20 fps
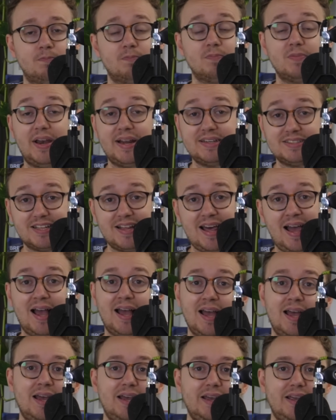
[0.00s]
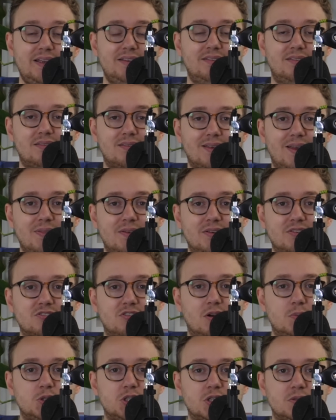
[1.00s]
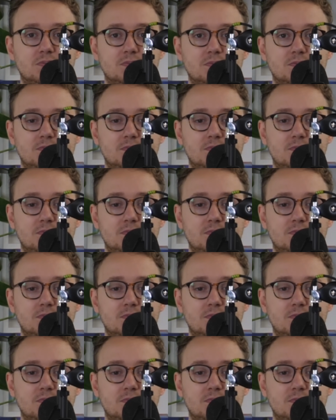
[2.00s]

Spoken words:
The link to that is in the description.